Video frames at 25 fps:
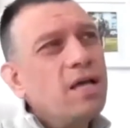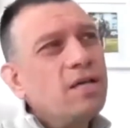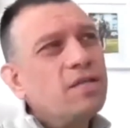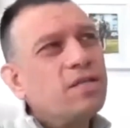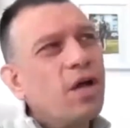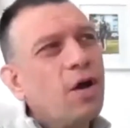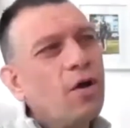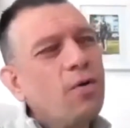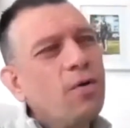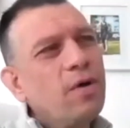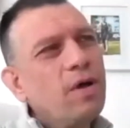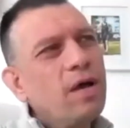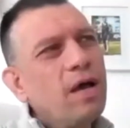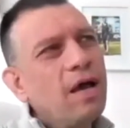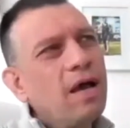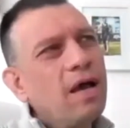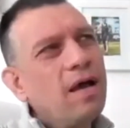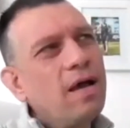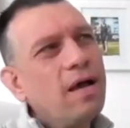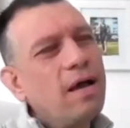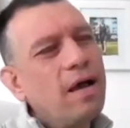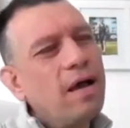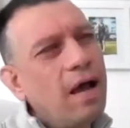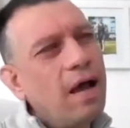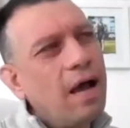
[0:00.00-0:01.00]
So
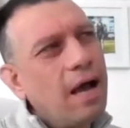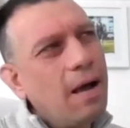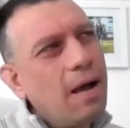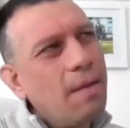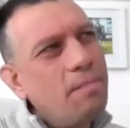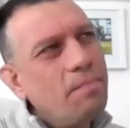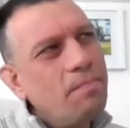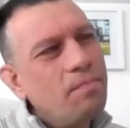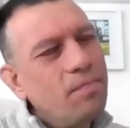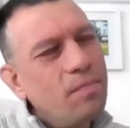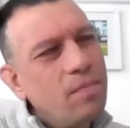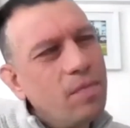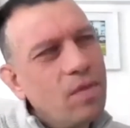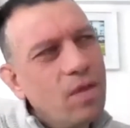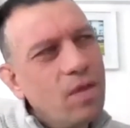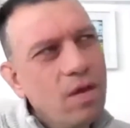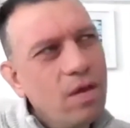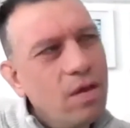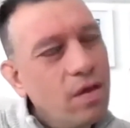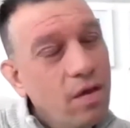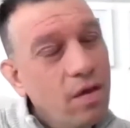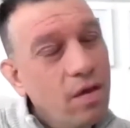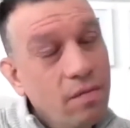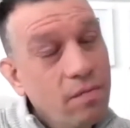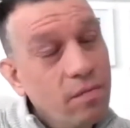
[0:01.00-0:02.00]

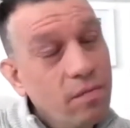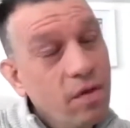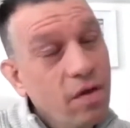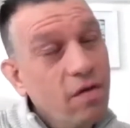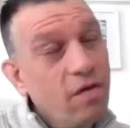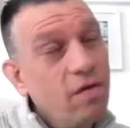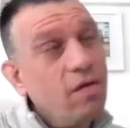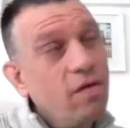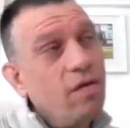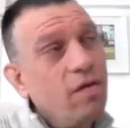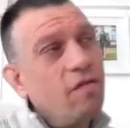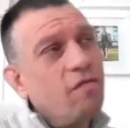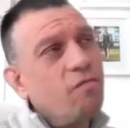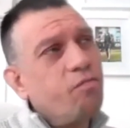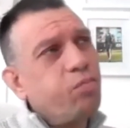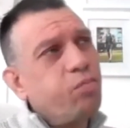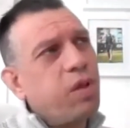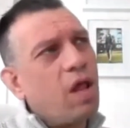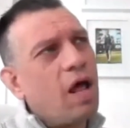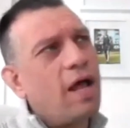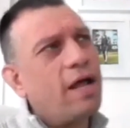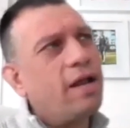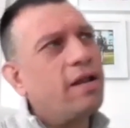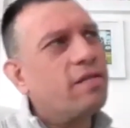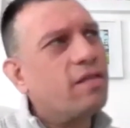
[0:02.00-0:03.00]
you've
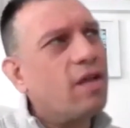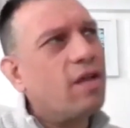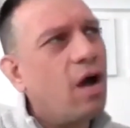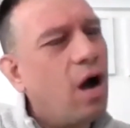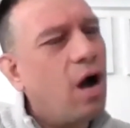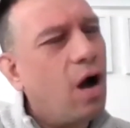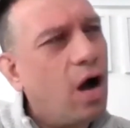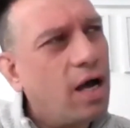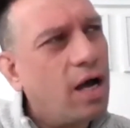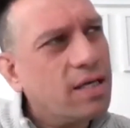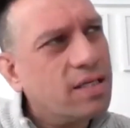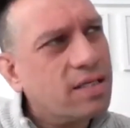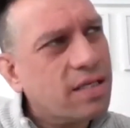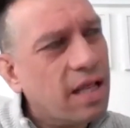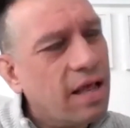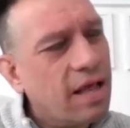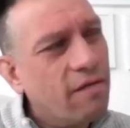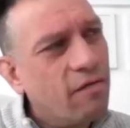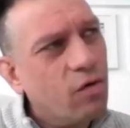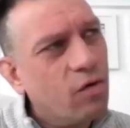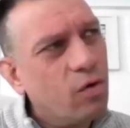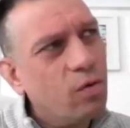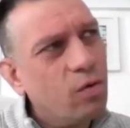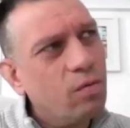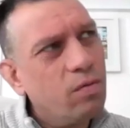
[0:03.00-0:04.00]
played at the highest
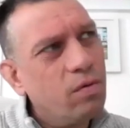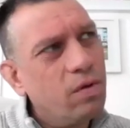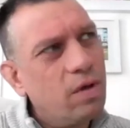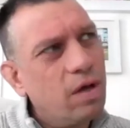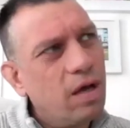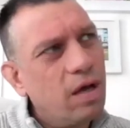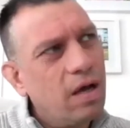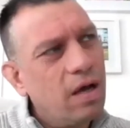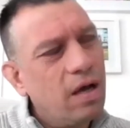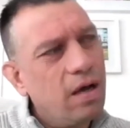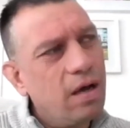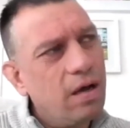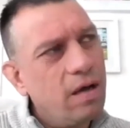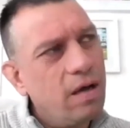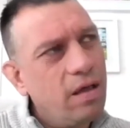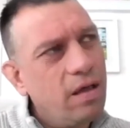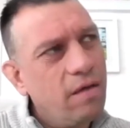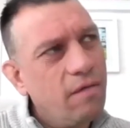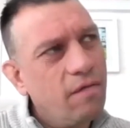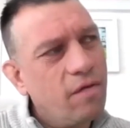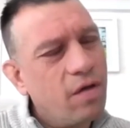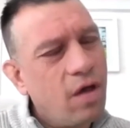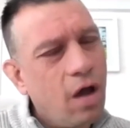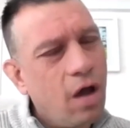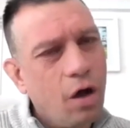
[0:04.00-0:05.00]
level.
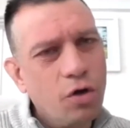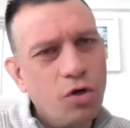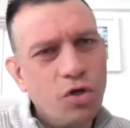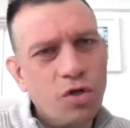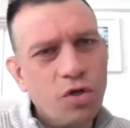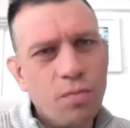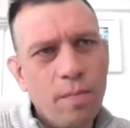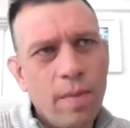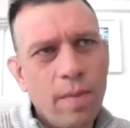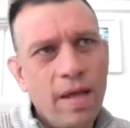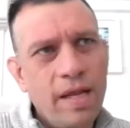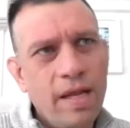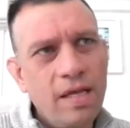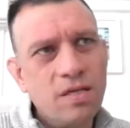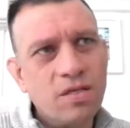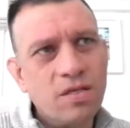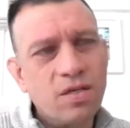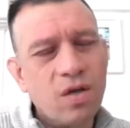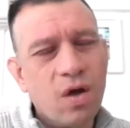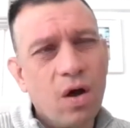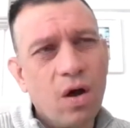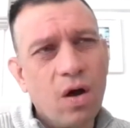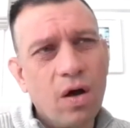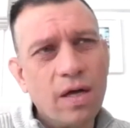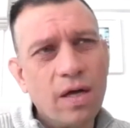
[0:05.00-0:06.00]
You've coached many
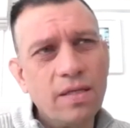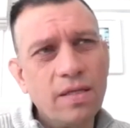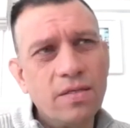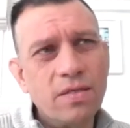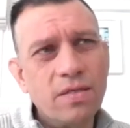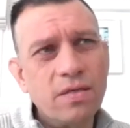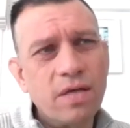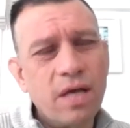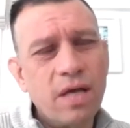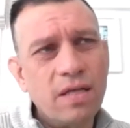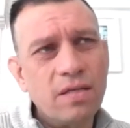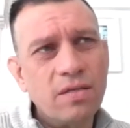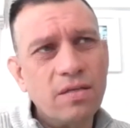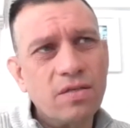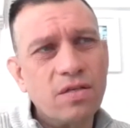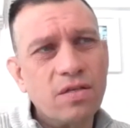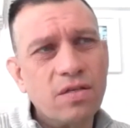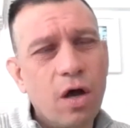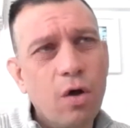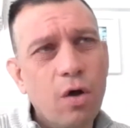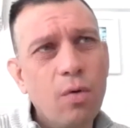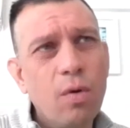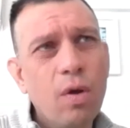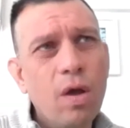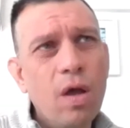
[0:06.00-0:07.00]
sides, and
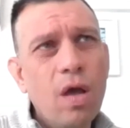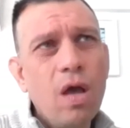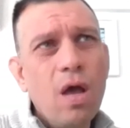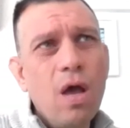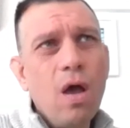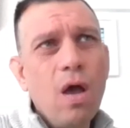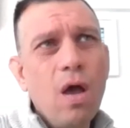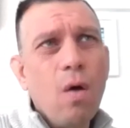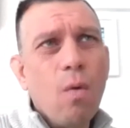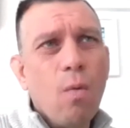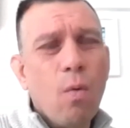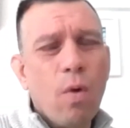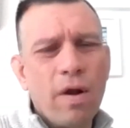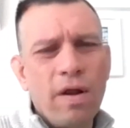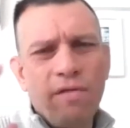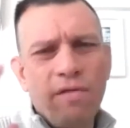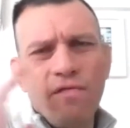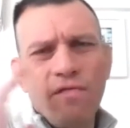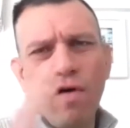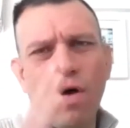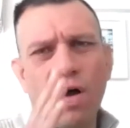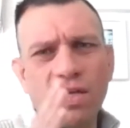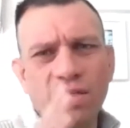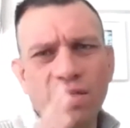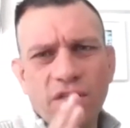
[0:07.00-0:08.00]
so what
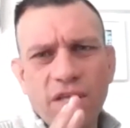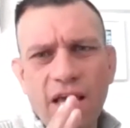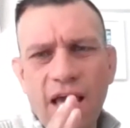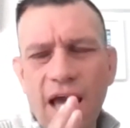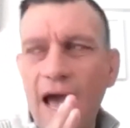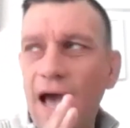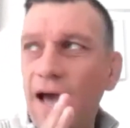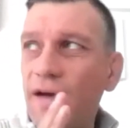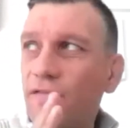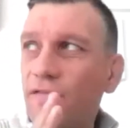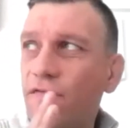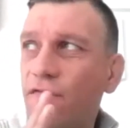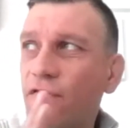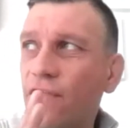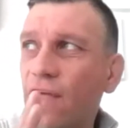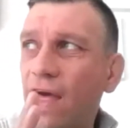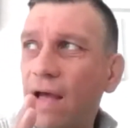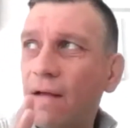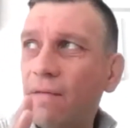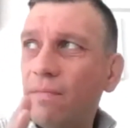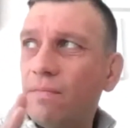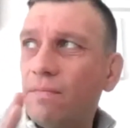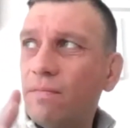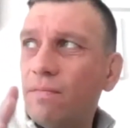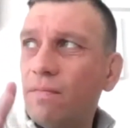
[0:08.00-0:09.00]
advice do you have for
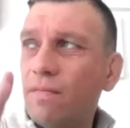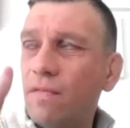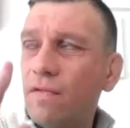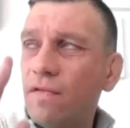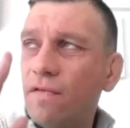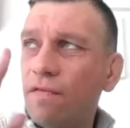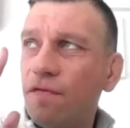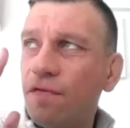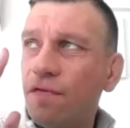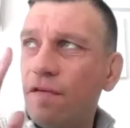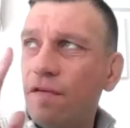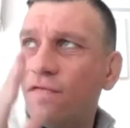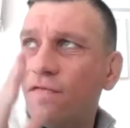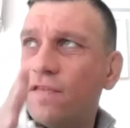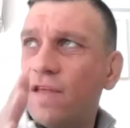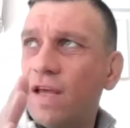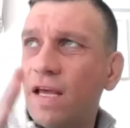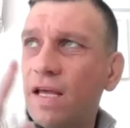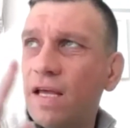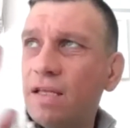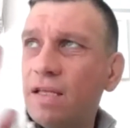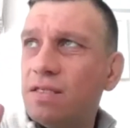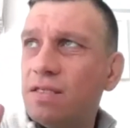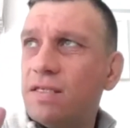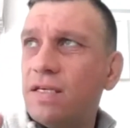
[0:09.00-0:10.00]
that
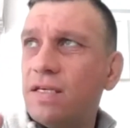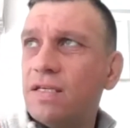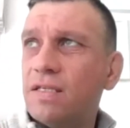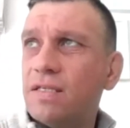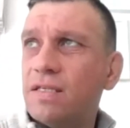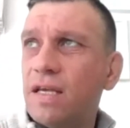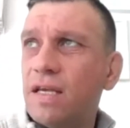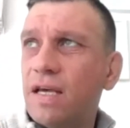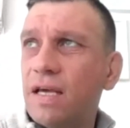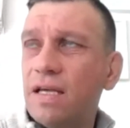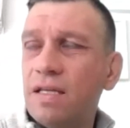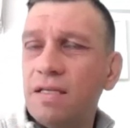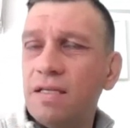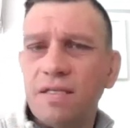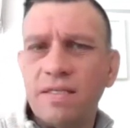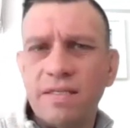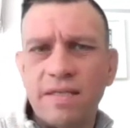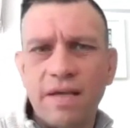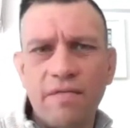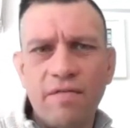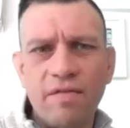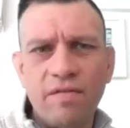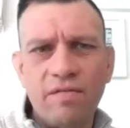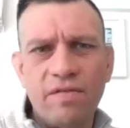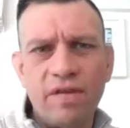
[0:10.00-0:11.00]
15, 16,
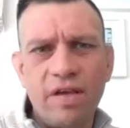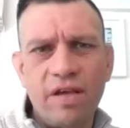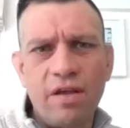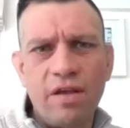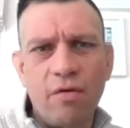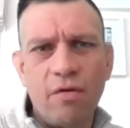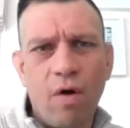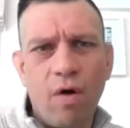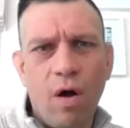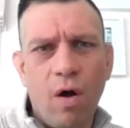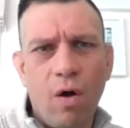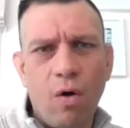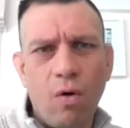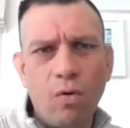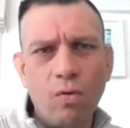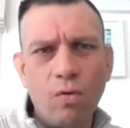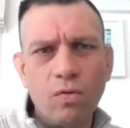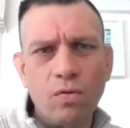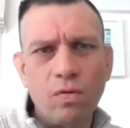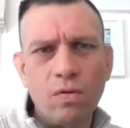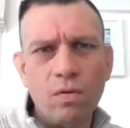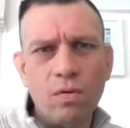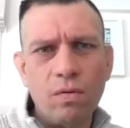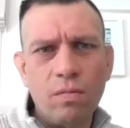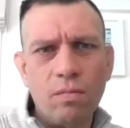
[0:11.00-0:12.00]

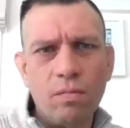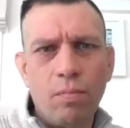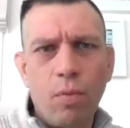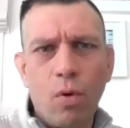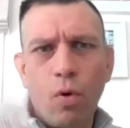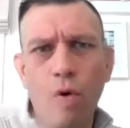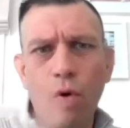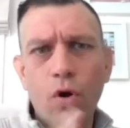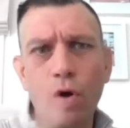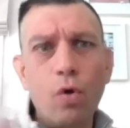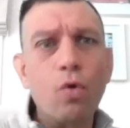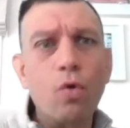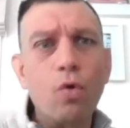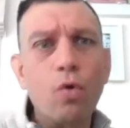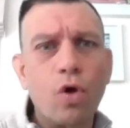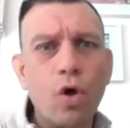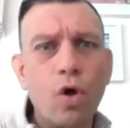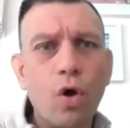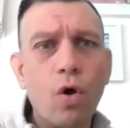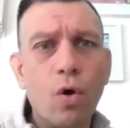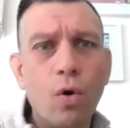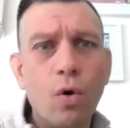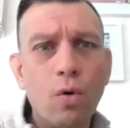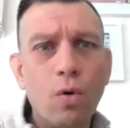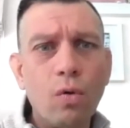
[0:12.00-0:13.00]
17-year-old boy or
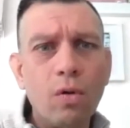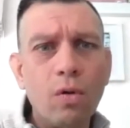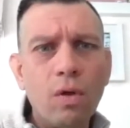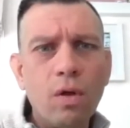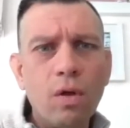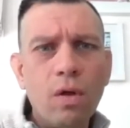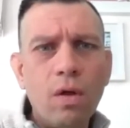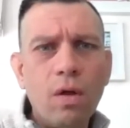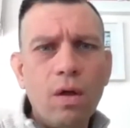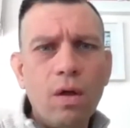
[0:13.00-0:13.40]
girl